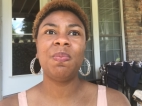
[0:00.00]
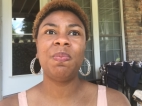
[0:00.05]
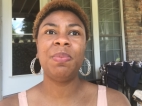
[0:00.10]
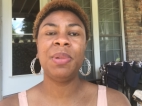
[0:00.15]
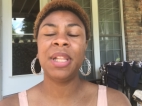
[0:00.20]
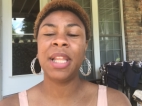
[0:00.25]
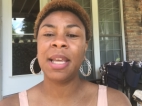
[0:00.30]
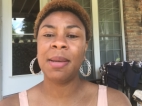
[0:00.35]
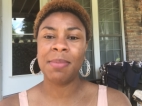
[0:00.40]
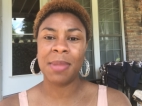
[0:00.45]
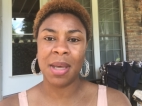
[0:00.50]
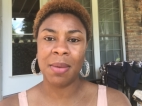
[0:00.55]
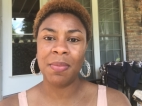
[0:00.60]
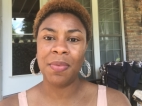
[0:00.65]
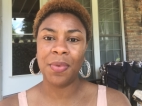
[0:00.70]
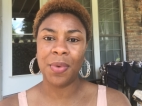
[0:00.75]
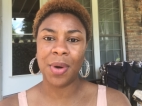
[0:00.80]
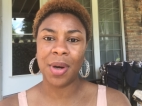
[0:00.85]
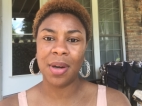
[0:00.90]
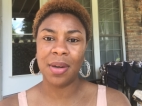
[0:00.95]
blame them
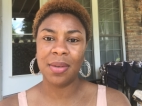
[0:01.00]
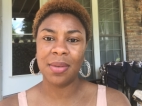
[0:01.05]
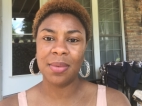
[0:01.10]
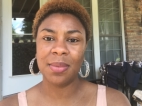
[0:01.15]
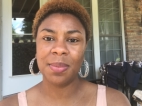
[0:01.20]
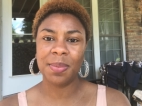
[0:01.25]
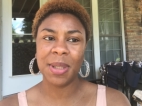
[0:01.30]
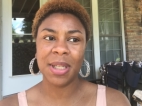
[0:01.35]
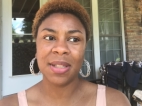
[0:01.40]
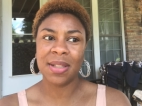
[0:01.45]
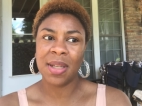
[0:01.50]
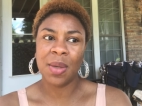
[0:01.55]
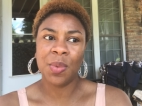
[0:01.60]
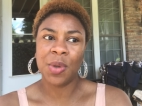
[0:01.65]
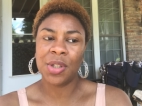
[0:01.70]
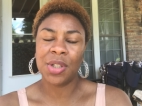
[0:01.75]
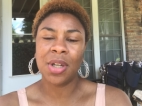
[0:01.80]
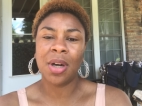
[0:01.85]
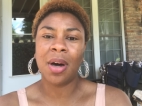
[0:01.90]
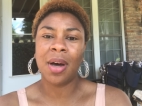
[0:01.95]
for it because they
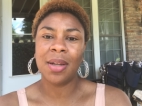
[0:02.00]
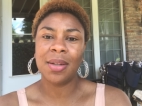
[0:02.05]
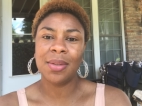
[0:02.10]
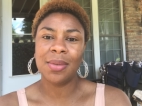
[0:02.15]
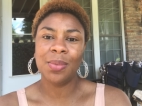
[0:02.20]
weren't taught.